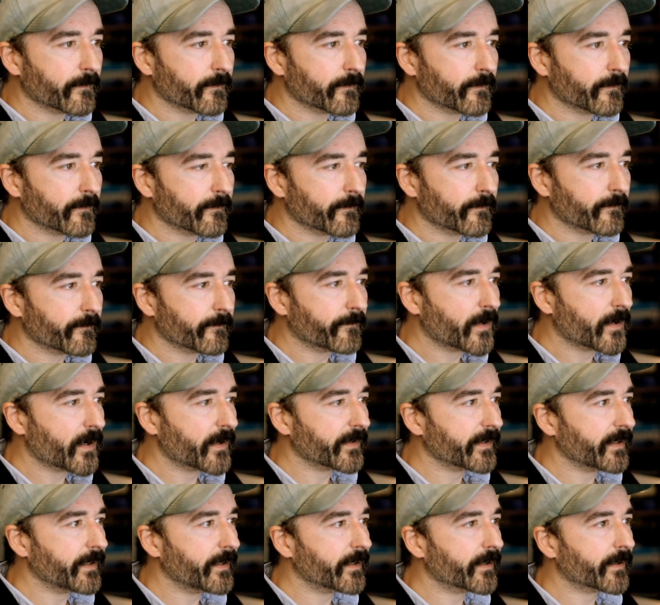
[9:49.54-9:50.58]
font
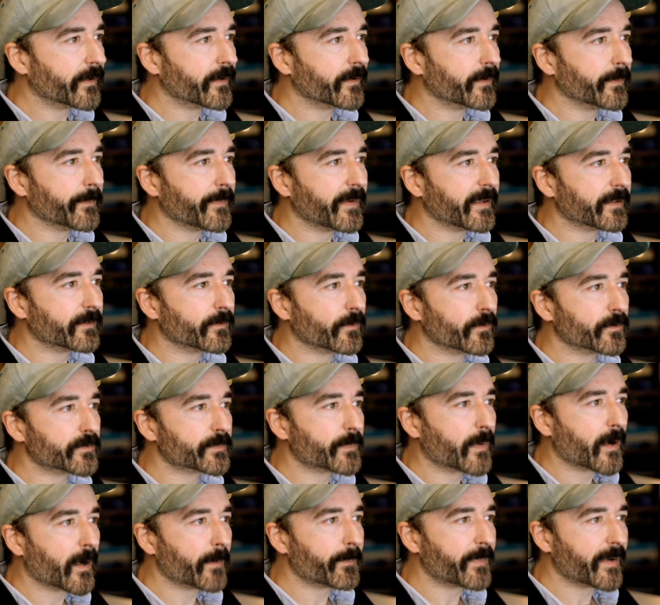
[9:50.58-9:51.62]
here to make those
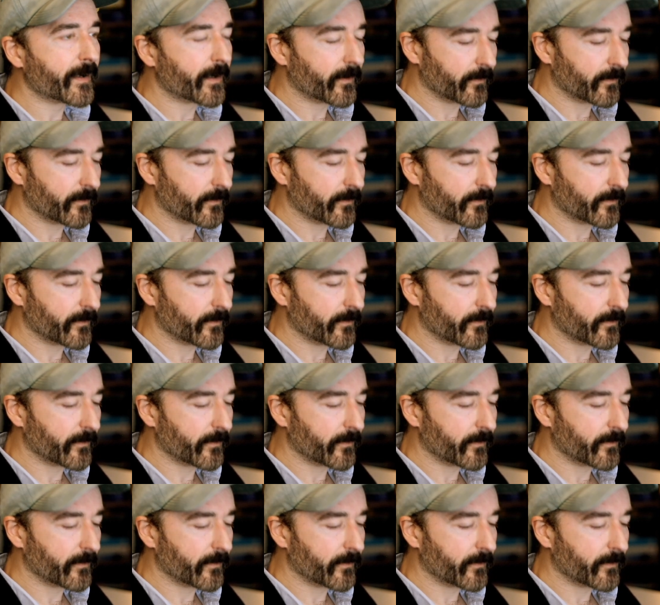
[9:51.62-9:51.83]
pop out.